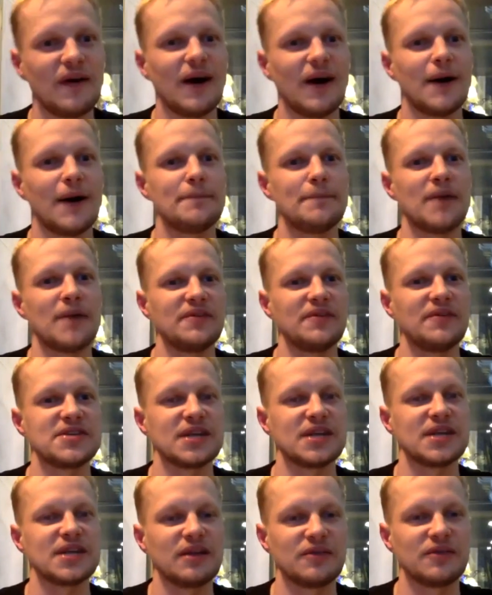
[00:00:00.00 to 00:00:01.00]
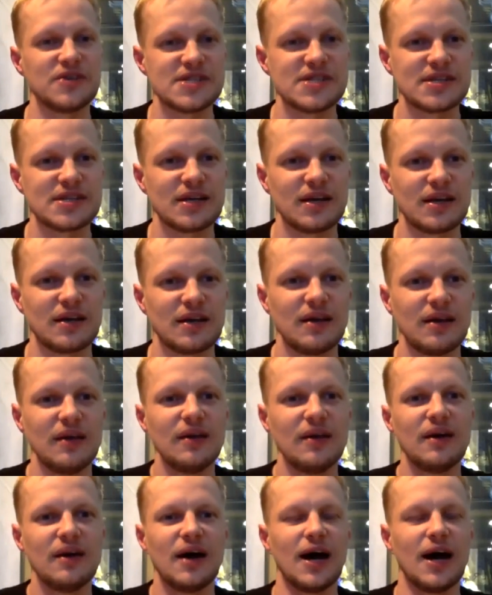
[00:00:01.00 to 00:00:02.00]
Um, obviously, I love Riesling,
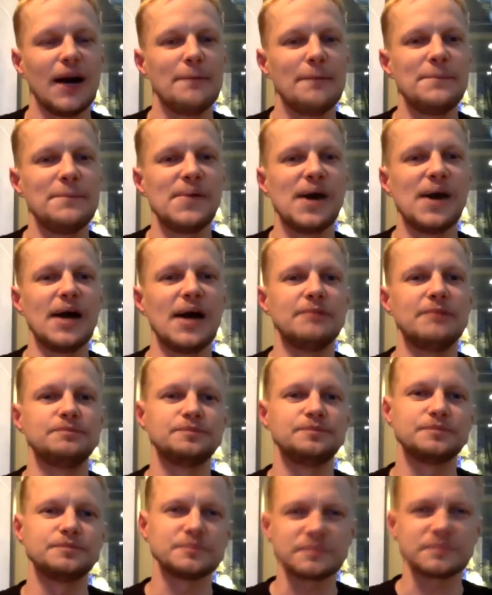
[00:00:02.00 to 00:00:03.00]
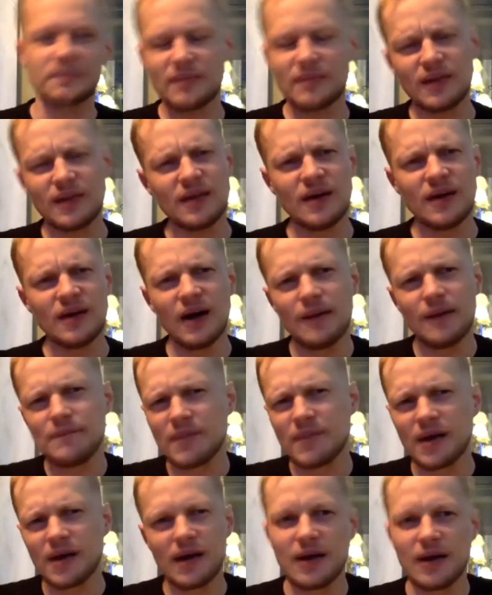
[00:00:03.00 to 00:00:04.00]
um, but
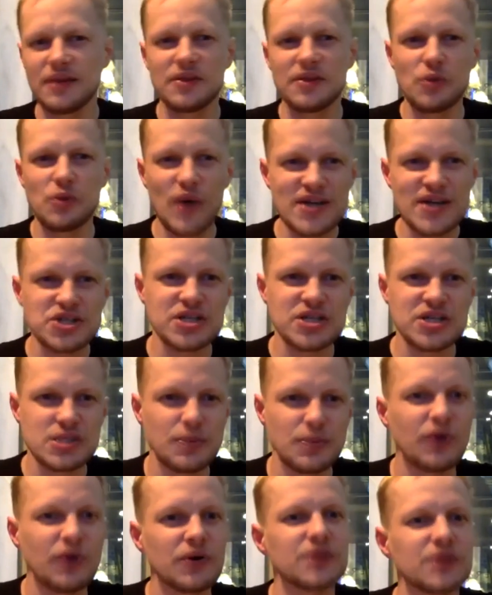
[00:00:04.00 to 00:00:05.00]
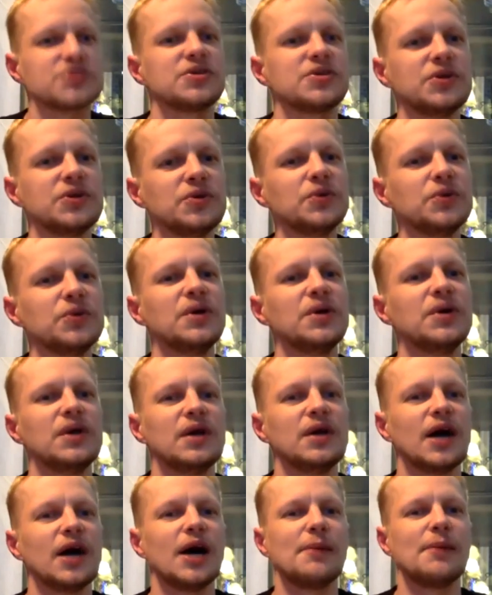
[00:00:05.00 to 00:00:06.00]
um, uh, the way she spoke to
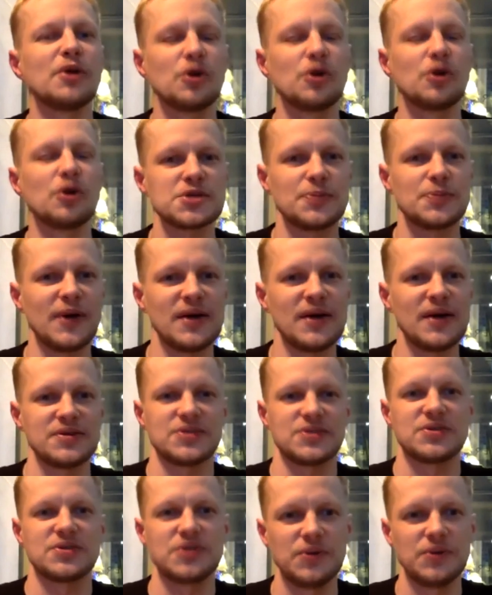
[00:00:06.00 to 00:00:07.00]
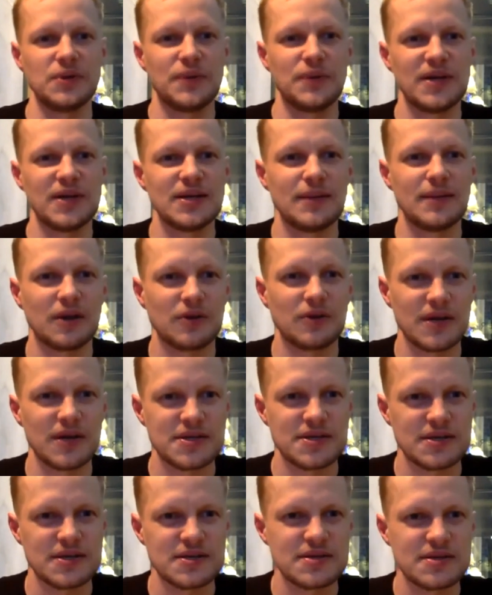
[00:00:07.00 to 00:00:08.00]
Um, her response to the pandemic
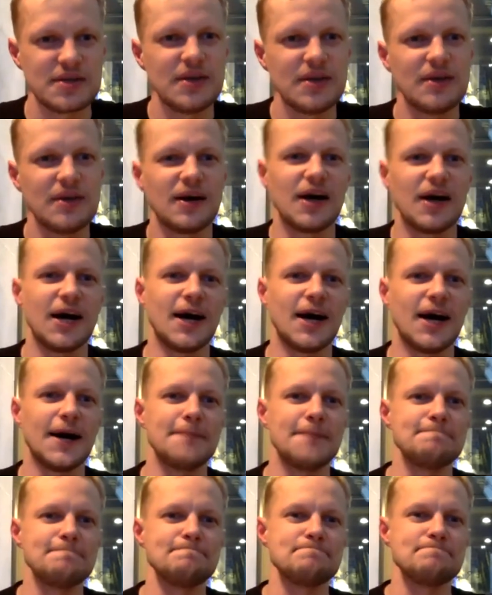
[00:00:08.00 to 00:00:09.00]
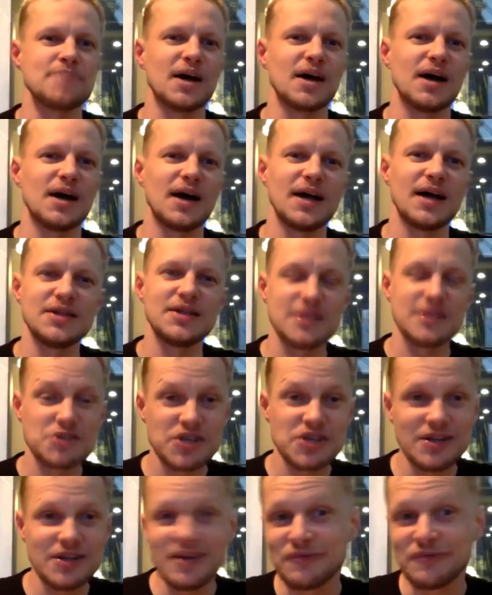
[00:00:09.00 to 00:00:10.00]
crisis, um, uh, and, and
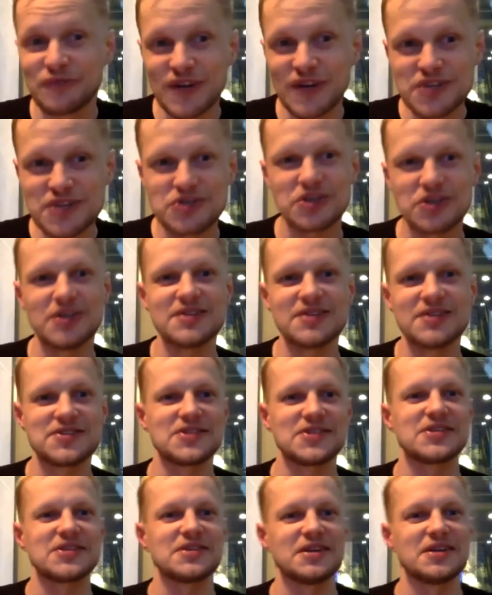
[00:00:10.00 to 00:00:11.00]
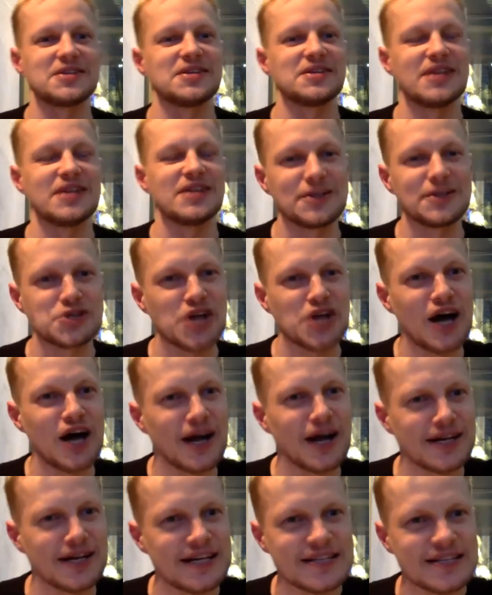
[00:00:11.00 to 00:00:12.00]
she did it in French, and it's a, it's an English
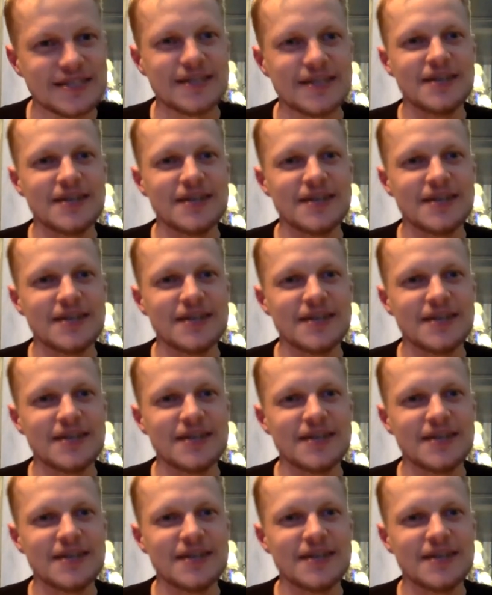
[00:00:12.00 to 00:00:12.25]
cognate,